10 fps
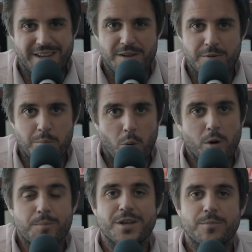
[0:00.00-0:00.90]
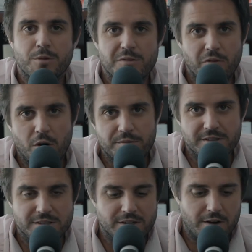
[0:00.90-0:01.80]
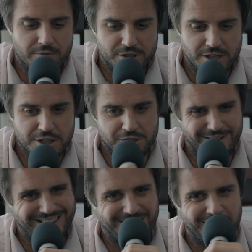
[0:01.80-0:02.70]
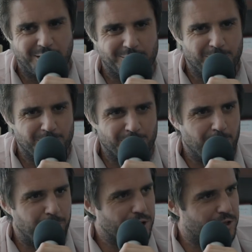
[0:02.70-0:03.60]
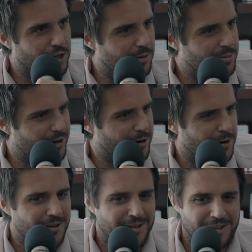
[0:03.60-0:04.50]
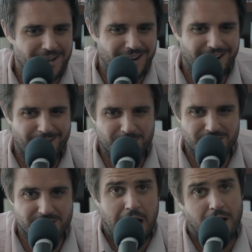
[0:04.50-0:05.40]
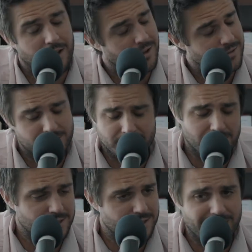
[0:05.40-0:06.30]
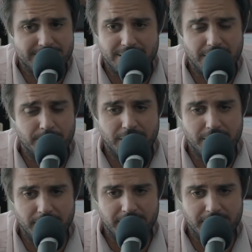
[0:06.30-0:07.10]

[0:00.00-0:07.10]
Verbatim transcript: even more people involved in this conversation, like a, a little little book club here, because um, I said this last time, and and it